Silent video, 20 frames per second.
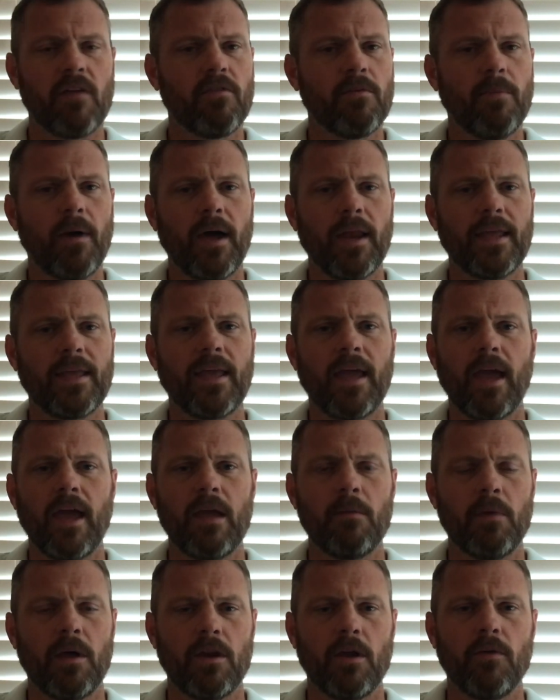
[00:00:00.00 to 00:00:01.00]
Everybody
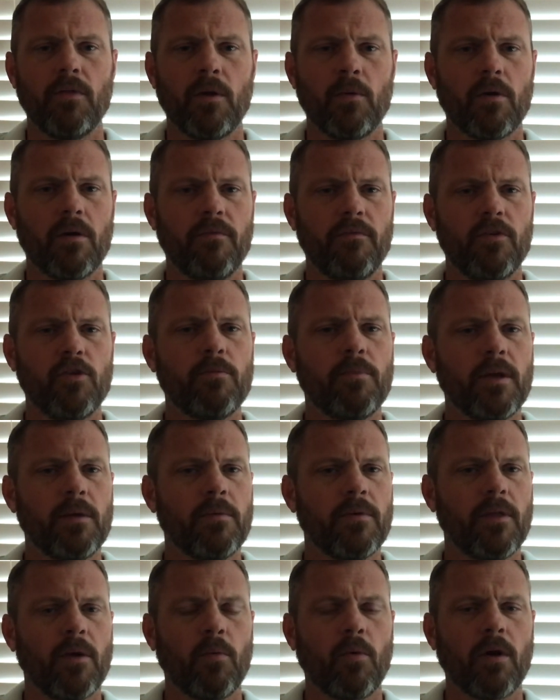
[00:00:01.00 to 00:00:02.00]
came. I know there were a few
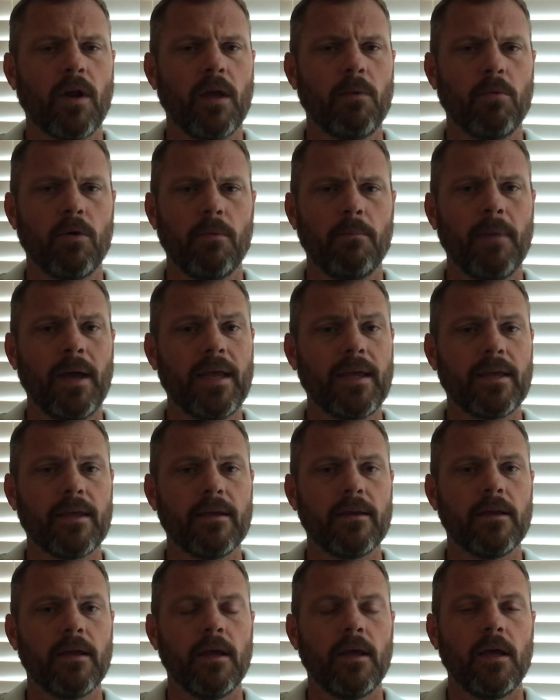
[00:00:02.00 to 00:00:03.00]
people that weren't able to make
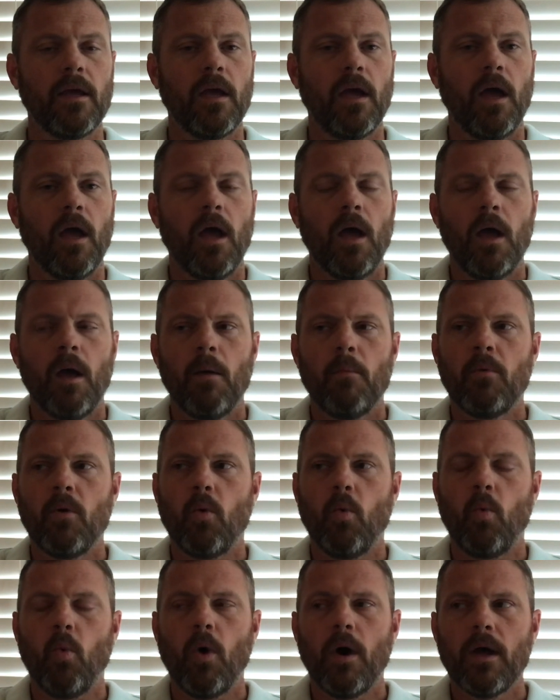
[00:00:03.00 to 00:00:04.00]
it.
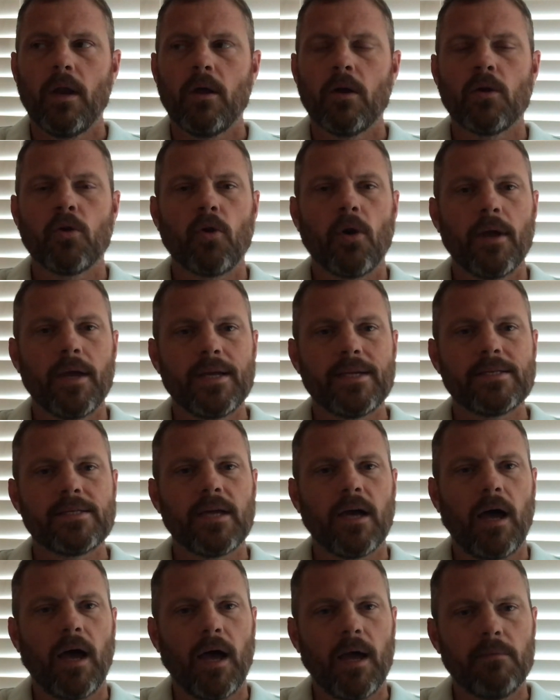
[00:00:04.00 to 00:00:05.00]
But what a great
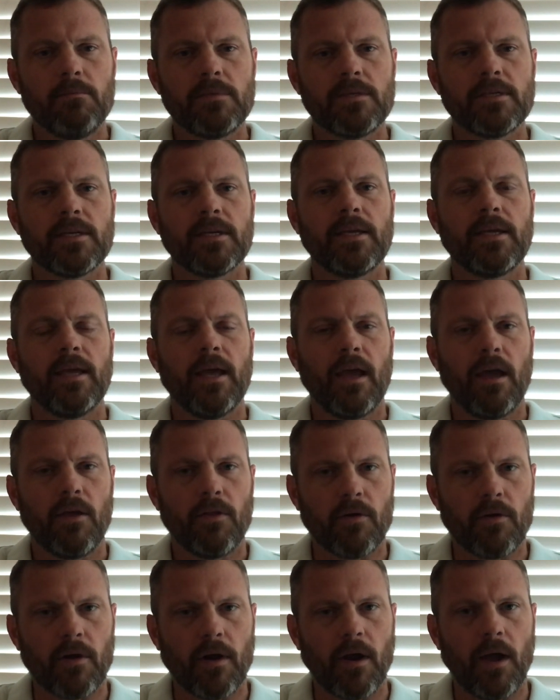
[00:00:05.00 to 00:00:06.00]
time
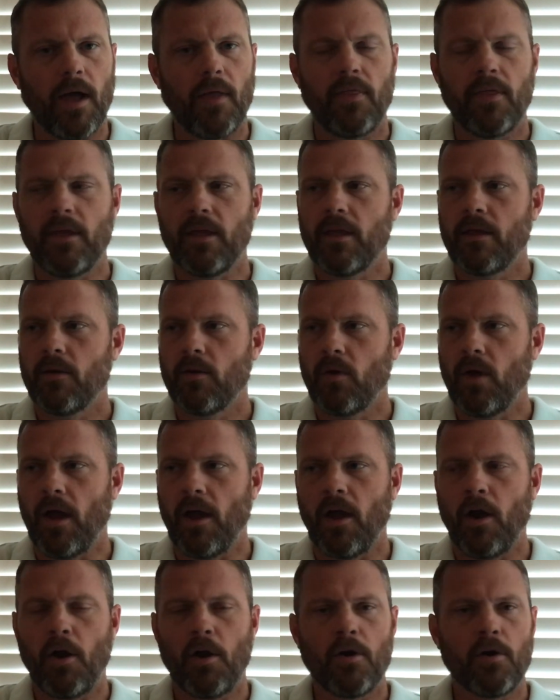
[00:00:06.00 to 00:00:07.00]
together. I think
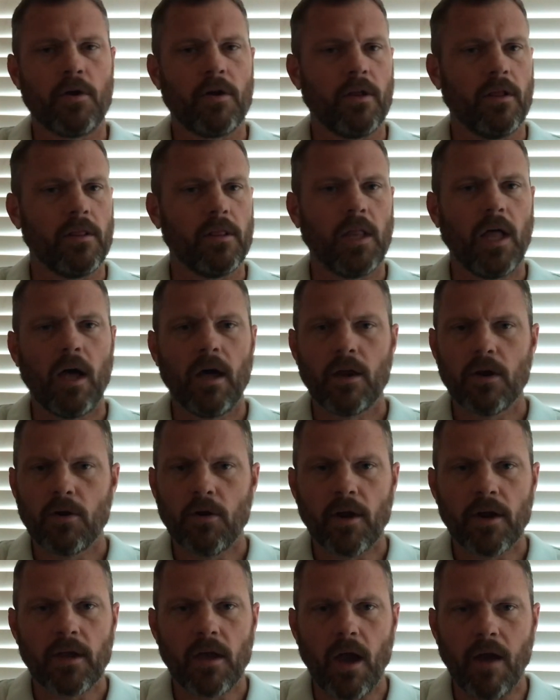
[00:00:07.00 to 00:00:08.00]
I heard a lot of
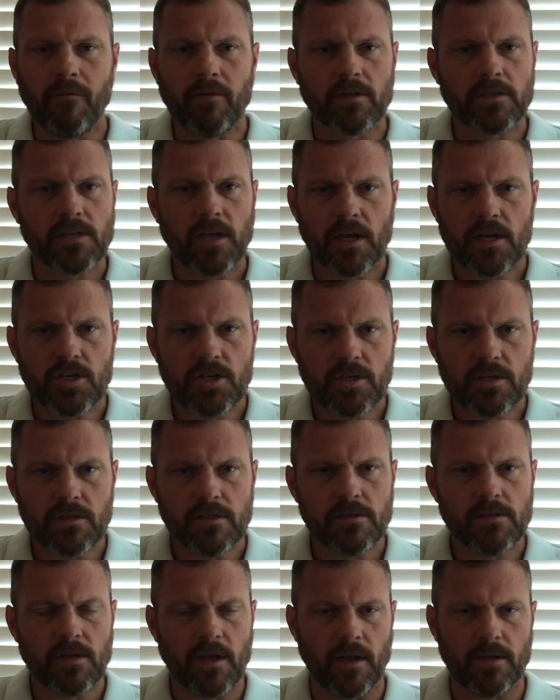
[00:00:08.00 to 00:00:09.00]
great
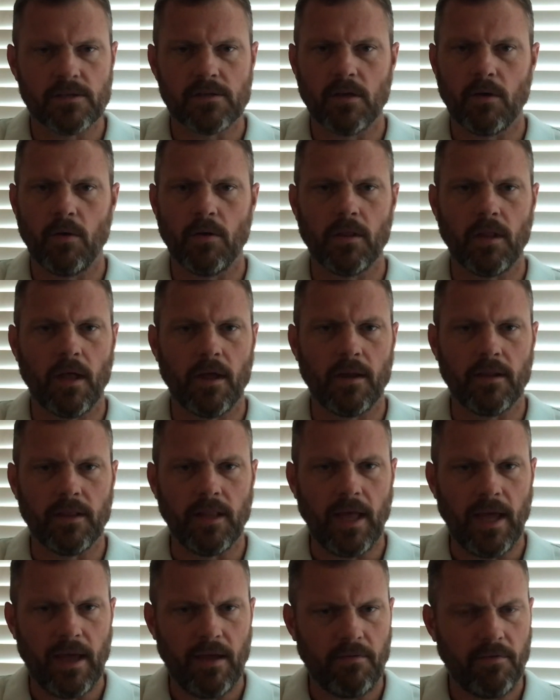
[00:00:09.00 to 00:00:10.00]
conversations. I saw a lot of
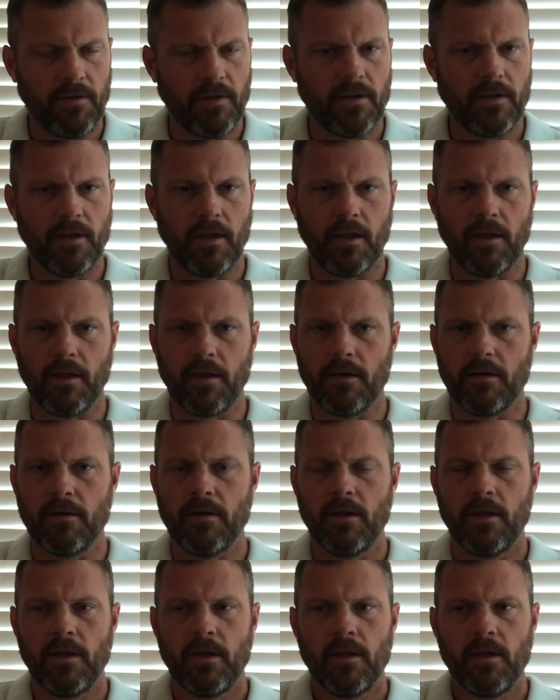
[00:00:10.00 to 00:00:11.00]
laughing and
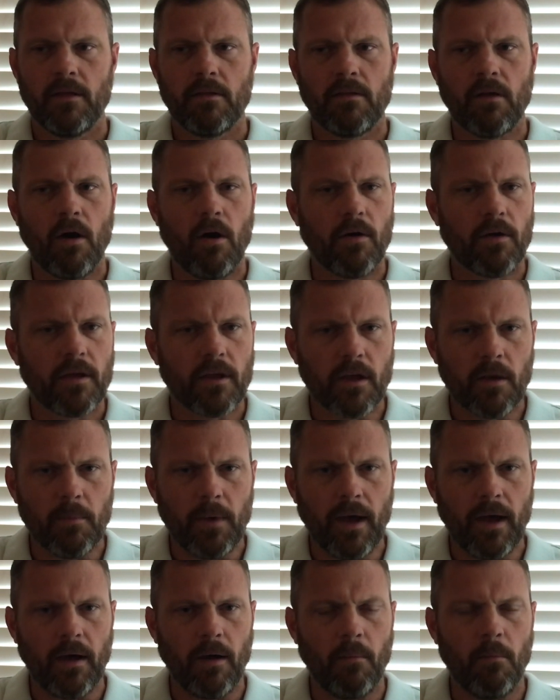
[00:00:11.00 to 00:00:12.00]
talking
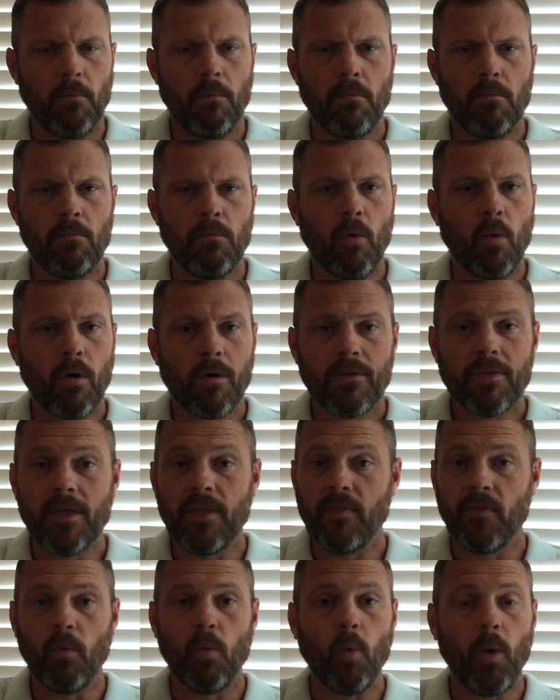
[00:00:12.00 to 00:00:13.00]
about more
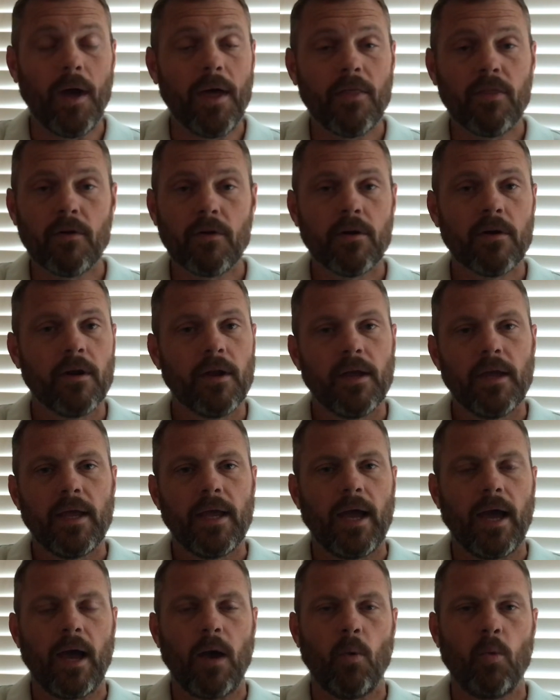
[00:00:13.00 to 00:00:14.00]
than the weather,
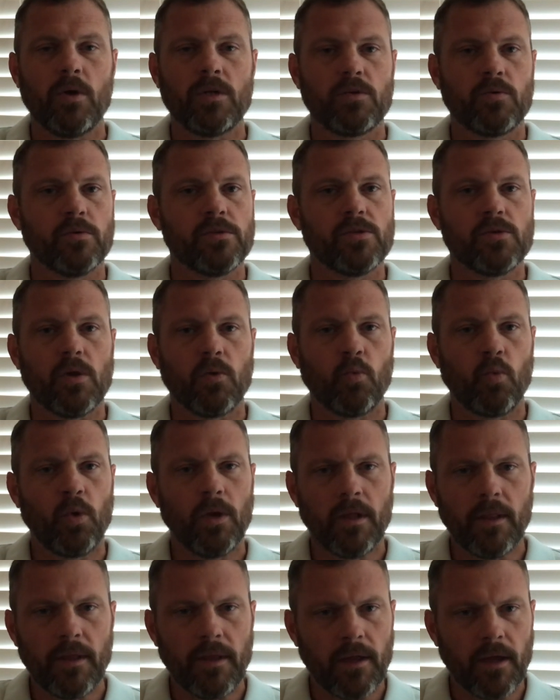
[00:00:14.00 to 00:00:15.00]
uh, which was
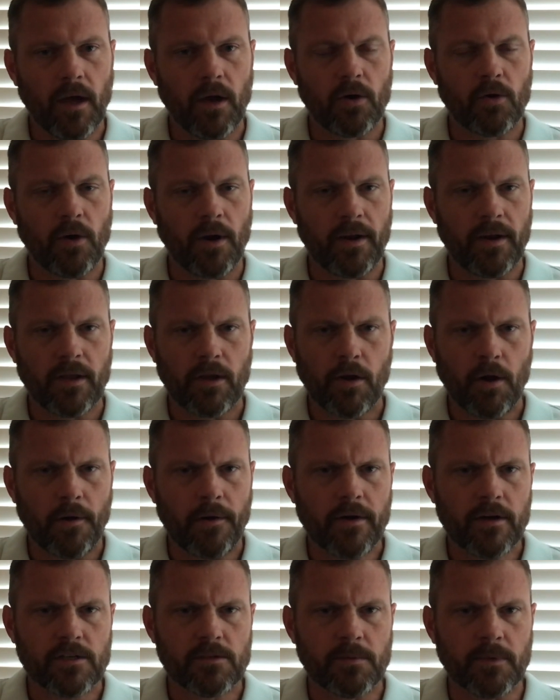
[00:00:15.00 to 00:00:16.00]
really a great
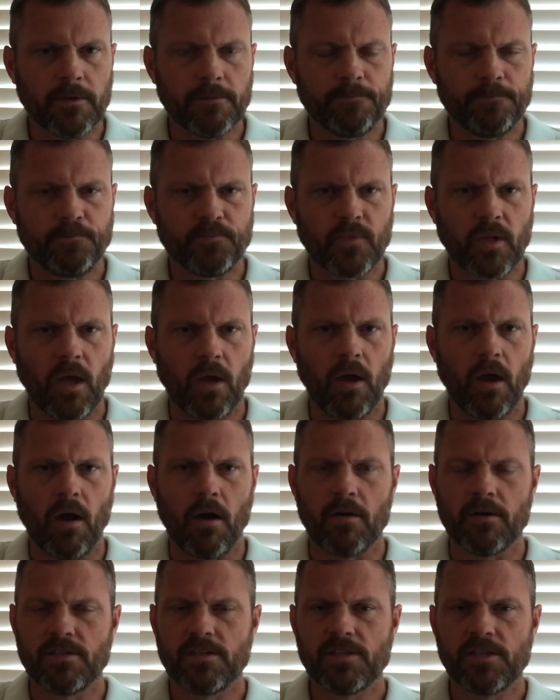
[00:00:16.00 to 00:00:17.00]
encouragement.
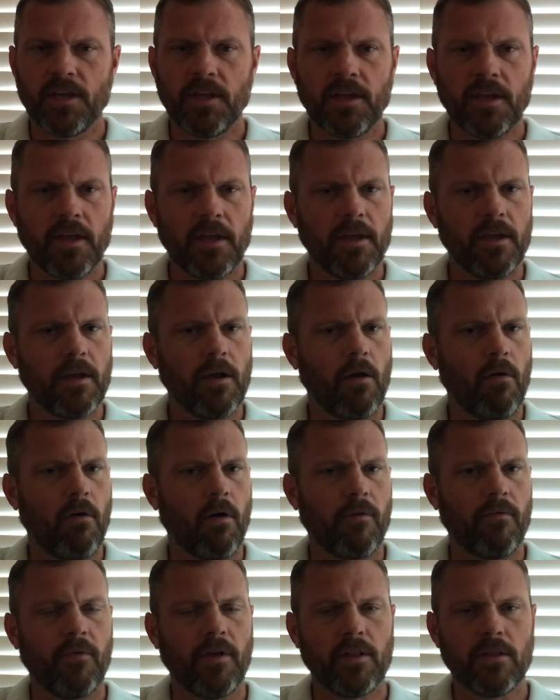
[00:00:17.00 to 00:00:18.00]
Our singing,
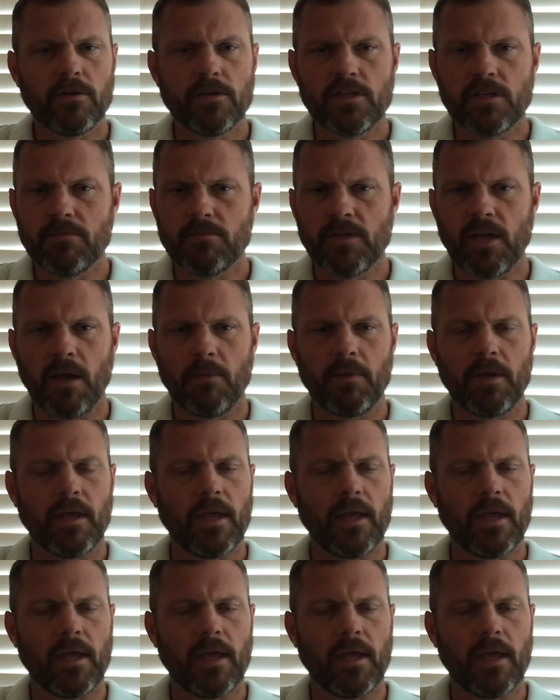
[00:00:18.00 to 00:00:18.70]
our fellowship time